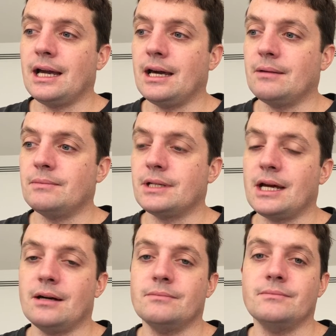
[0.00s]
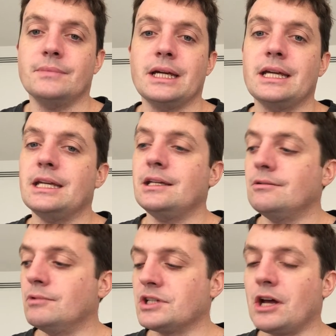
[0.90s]
And he
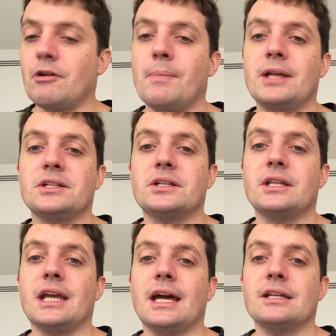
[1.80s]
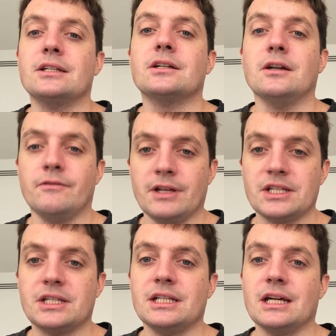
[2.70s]
was unrepentant at the end,
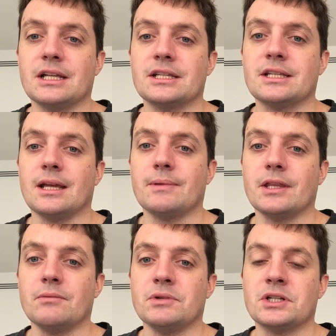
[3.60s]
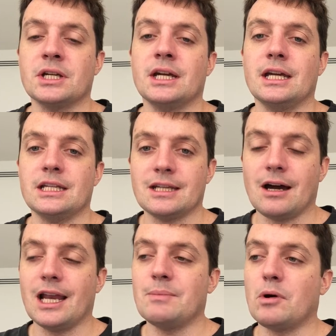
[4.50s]
convinced he'd done something that was
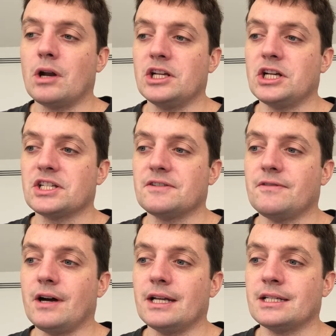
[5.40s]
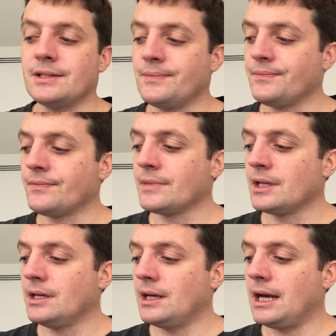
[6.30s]
entirely morally justified.
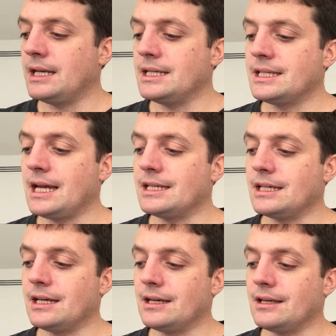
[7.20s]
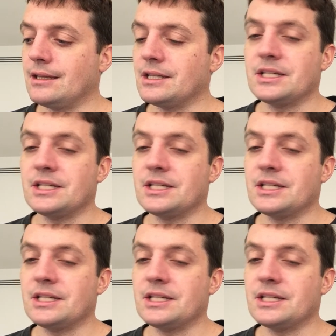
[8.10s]
And he said, "The